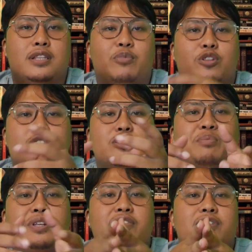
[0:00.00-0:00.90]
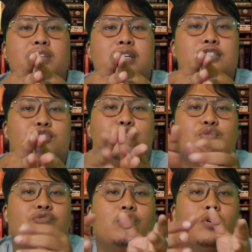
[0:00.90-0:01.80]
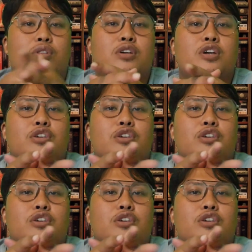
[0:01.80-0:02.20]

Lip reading: The potential benefit is twofold.